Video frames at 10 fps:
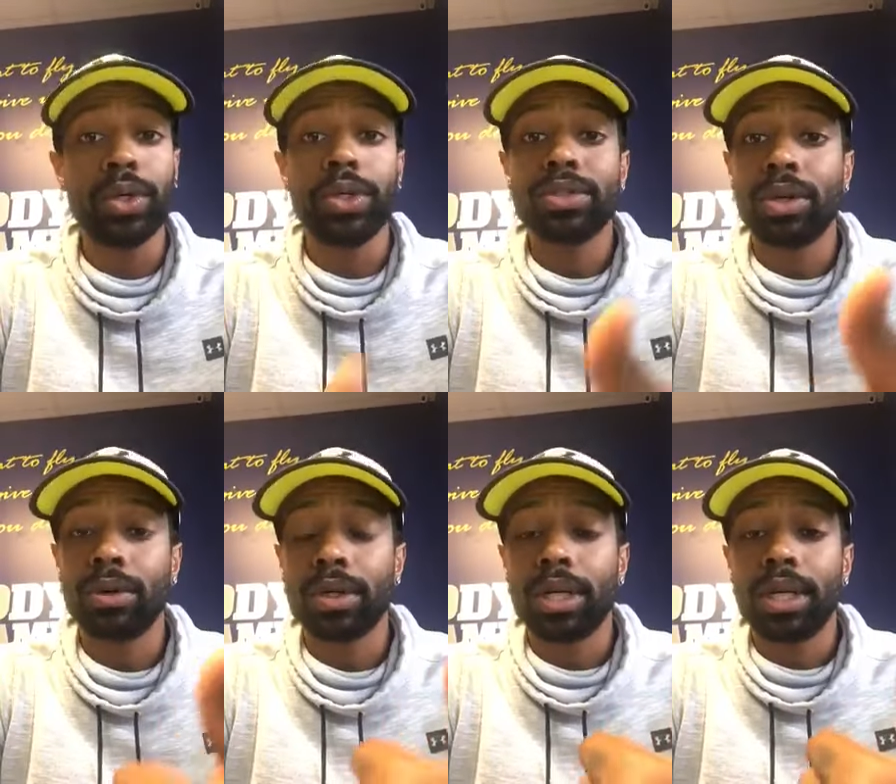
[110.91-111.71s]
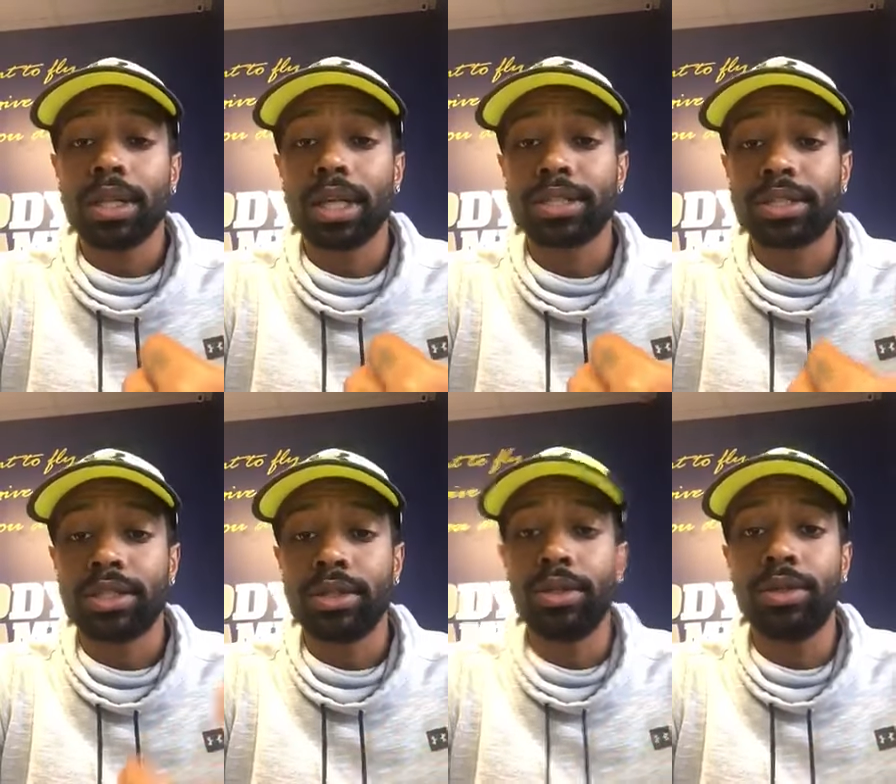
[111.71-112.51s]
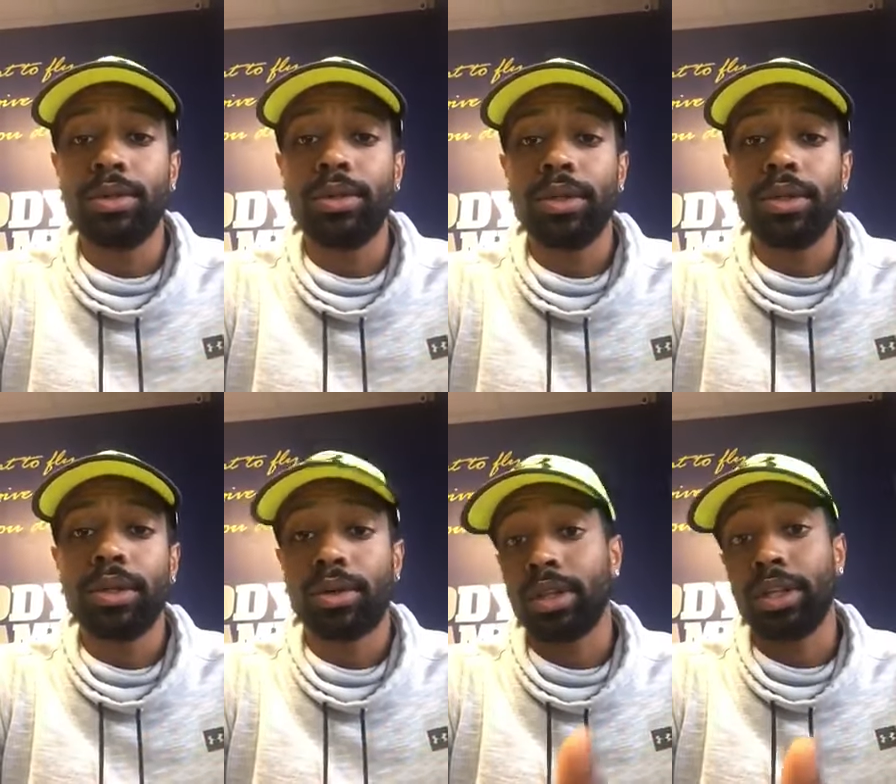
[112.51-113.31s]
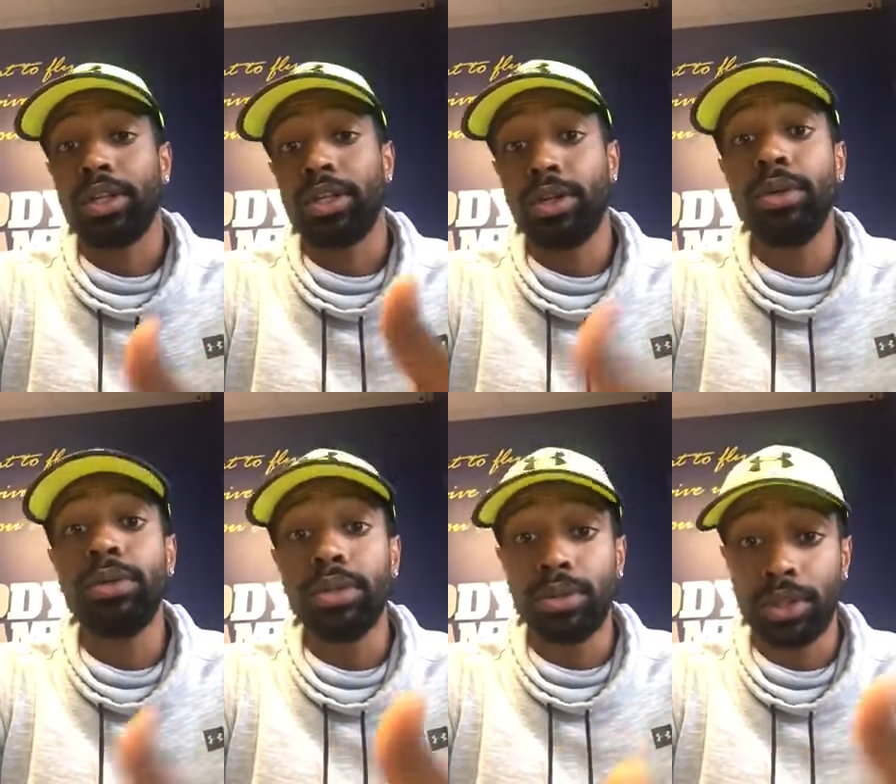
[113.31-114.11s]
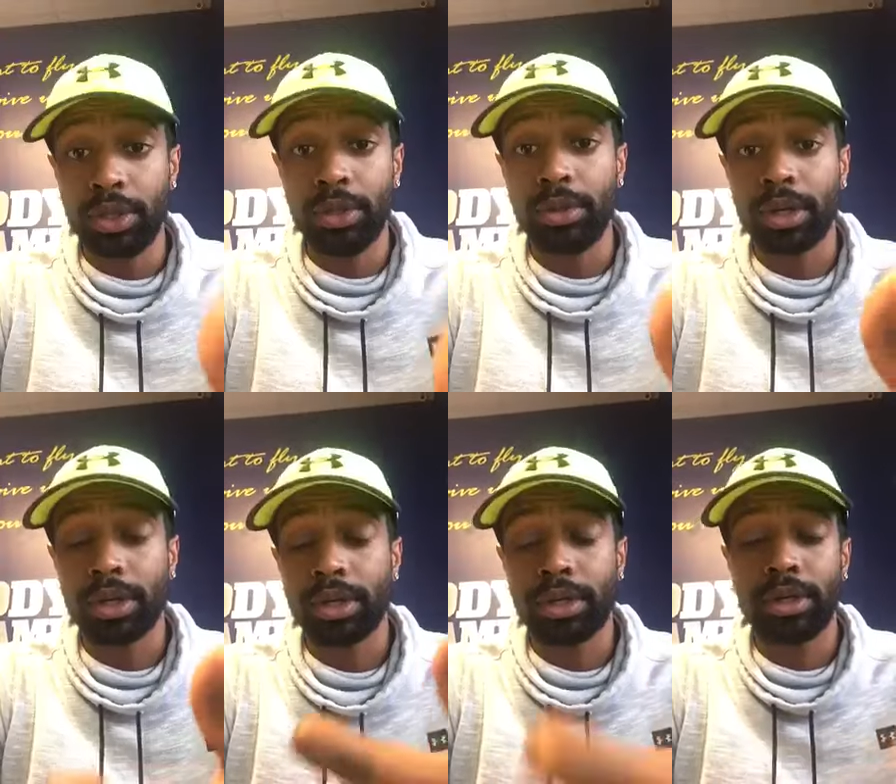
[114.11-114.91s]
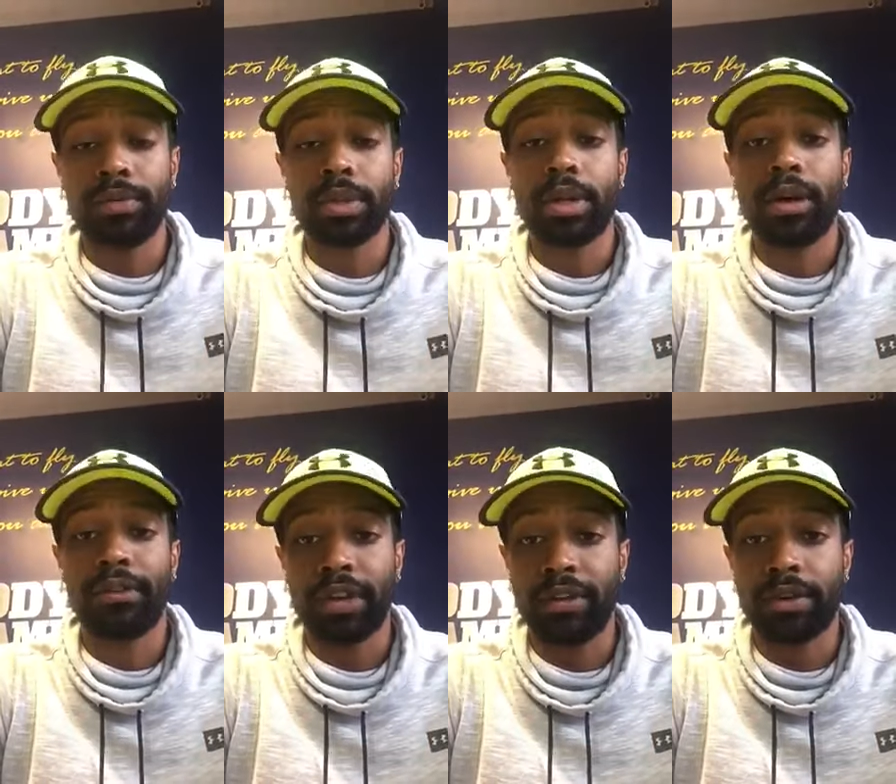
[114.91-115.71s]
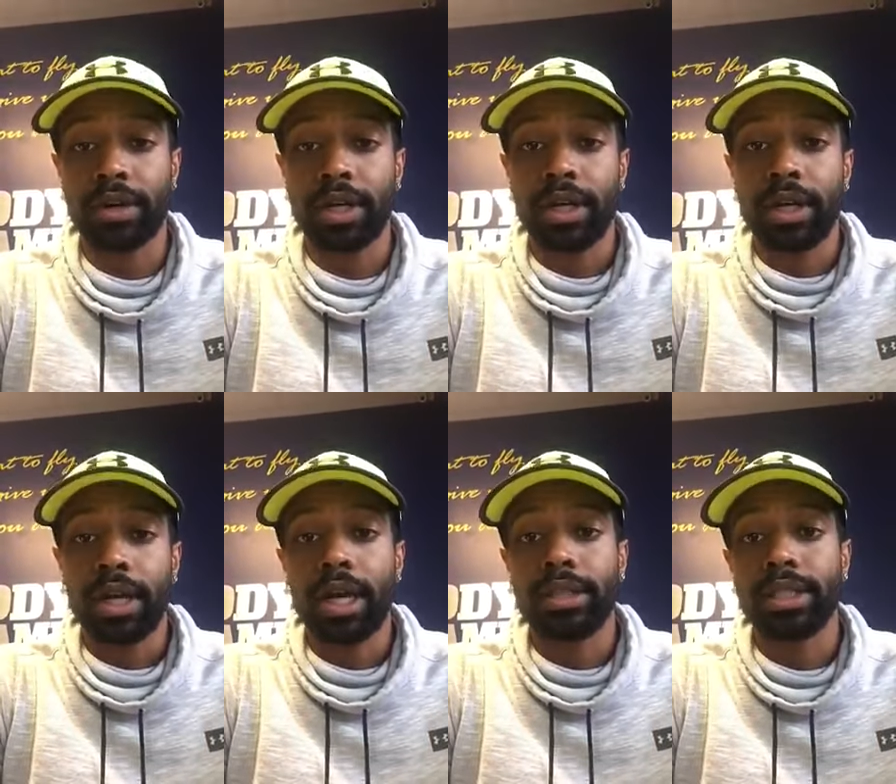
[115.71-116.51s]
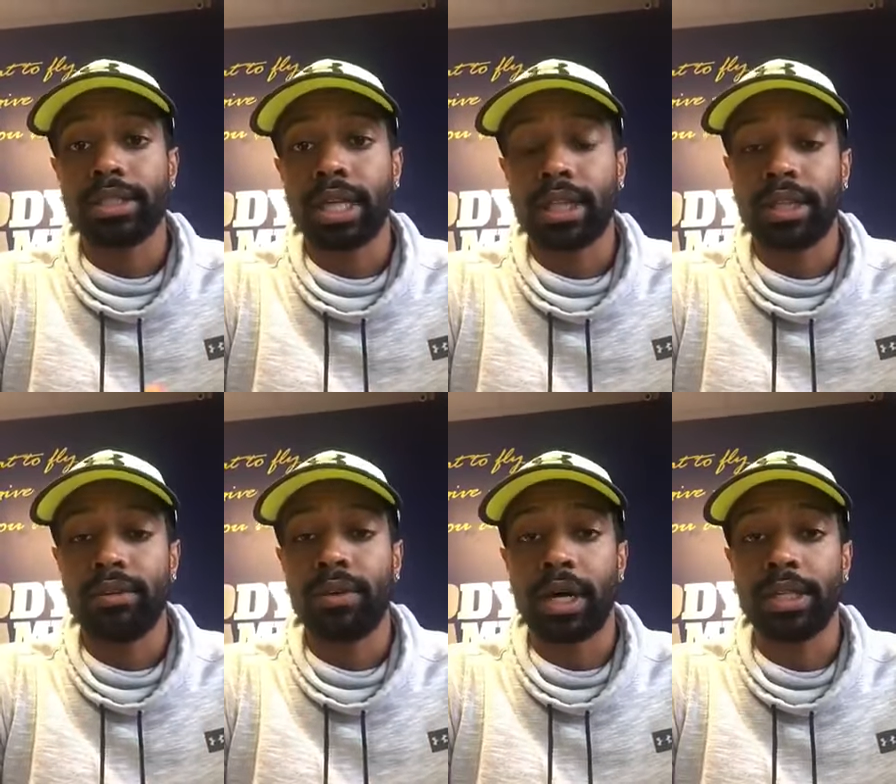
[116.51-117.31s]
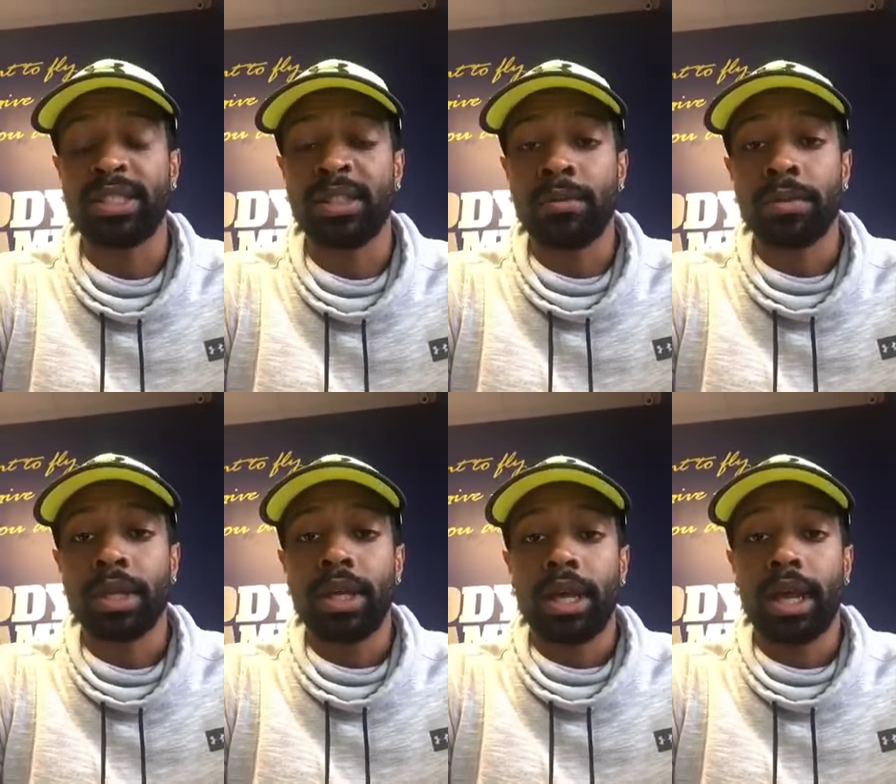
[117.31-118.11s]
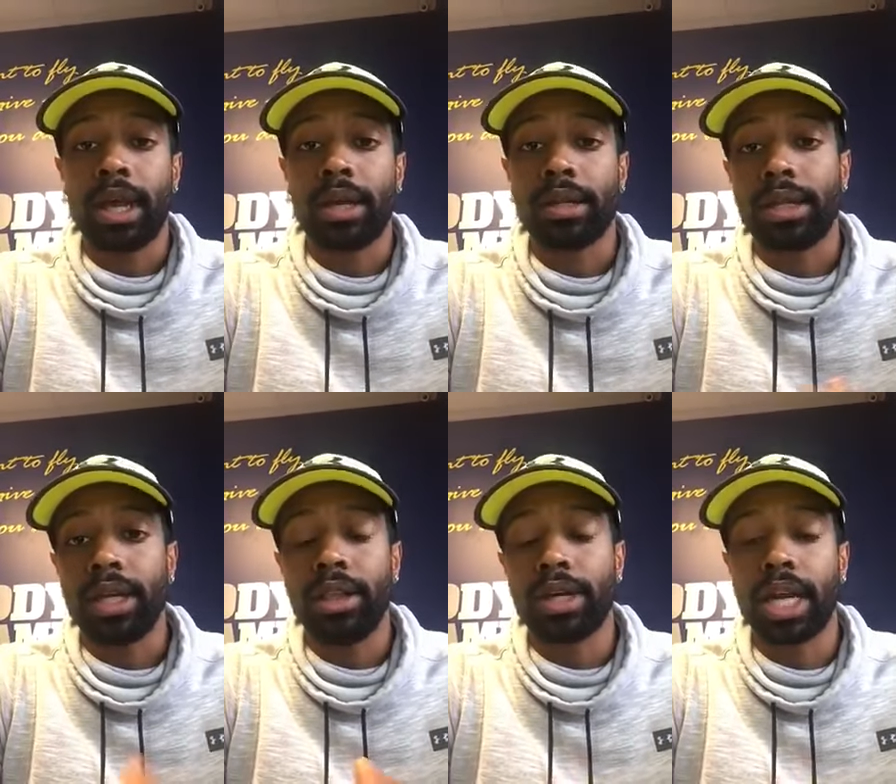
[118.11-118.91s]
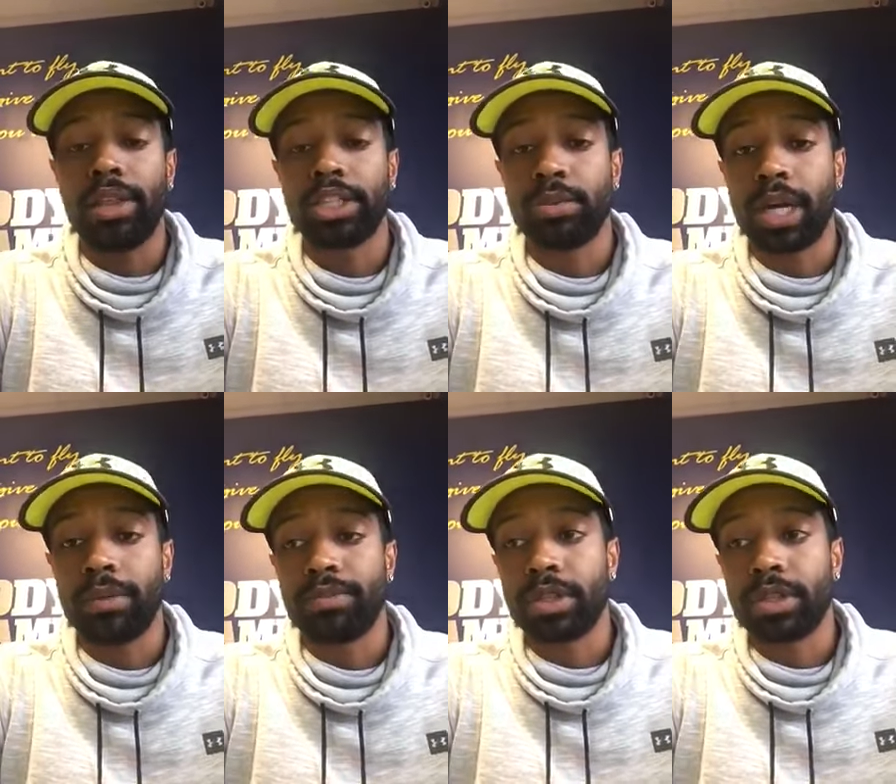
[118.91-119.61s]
So let's do, or you do you a favor and just take the advice and look at it this way.